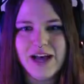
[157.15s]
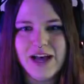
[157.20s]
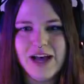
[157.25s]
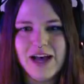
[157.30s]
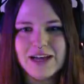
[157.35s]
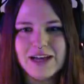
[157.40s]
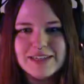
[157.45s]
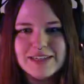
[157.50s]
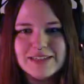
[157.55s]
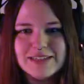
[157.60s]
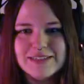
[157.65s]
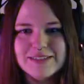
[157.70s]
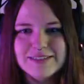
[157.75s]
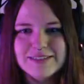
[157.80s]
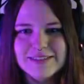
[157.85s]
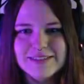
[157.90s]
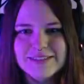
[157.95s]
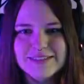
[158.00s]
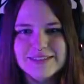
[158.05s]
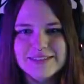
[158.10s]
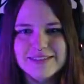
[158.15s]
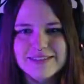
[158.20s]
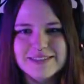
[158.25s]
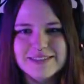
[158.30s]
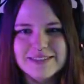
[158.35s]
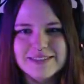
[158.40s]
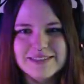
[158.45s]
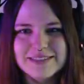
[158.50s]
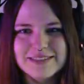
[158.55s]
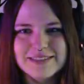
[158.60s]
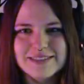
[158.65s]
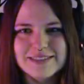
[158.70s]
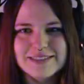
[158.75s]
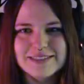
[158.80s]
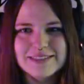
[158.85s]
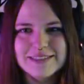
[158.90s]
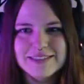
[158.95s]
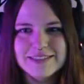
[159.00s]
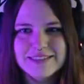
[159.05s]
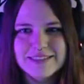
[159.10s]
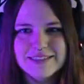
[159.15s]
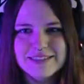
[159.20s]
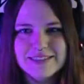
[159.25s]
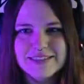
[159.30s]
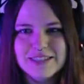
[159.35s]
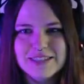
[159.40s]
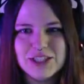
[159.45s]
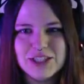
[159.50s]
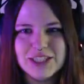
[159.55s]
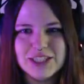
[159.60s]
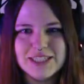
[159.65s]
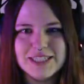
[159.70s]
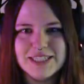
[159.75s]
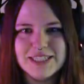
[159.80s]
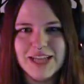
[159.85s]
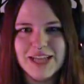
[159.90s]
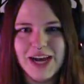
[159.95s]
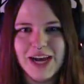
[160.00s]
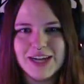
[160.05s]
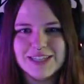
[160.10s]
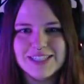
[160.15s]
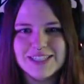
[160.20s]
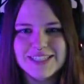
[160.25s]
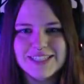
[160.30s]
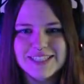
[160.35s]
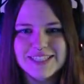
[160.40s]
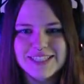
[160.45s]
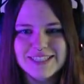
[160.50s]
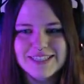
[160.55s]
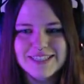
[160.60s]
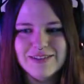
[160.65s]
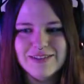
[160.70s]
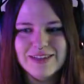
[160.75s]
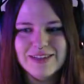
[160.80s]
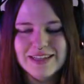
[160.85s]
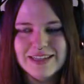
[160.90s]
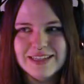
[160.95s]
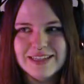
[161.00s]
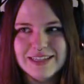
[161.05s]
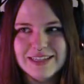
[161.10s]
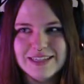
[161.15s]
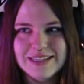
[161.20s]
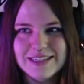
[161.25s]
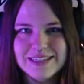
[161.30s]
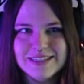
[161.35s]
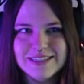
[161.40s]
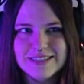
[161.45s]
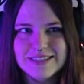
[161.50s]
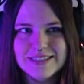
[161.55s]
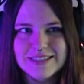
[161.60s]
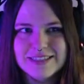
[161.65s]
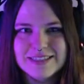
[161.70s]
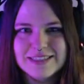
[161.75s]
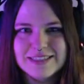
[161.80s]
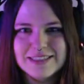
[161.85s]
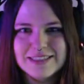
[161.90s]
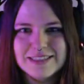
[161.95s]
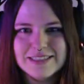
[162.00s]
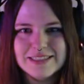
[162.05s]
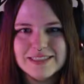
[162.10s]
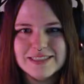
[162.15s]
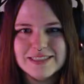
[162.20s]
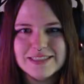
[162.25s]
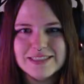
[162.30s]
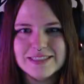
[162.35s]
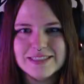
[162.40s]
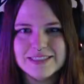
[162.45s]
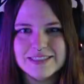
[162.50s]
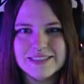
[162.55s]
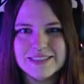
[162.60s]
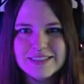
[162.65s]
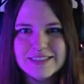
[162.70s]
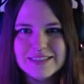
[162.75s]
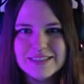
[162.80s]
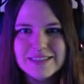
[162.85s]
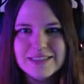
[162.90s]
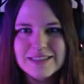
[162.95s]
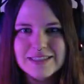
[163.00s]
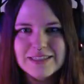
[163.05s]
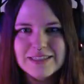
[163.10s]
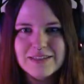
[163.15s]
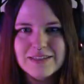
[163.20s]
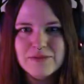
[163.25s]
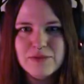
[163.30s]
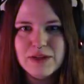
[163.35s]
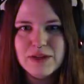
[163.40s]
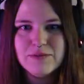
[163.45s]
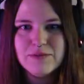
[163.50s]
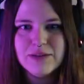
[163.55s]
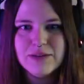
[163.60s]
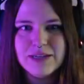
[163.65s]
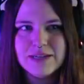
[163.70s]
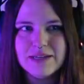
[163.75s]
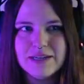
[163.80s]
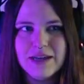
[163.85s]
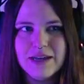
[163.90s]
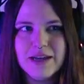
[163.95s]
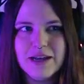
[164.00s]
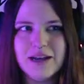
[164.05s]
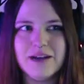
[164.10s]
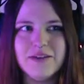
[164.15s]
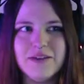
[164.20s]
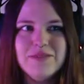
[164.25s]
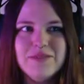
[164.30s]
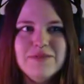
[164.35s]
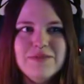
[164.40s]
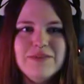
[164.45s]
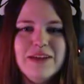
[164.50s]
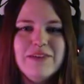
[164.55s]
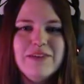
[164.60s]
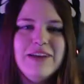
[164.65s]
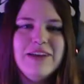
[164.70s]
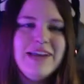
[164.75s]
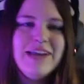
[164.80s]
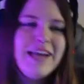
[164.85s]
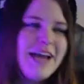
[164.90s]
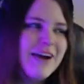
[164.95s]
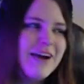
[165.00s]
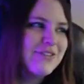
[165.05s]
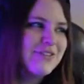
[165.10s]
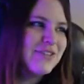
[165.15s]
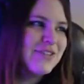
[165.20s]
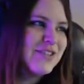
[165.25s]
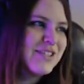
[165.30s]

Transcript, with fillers: walks in on you guys. This shit oh, sucks. Housekeeping. Wait, yeah, what? Funny oh, I ran out.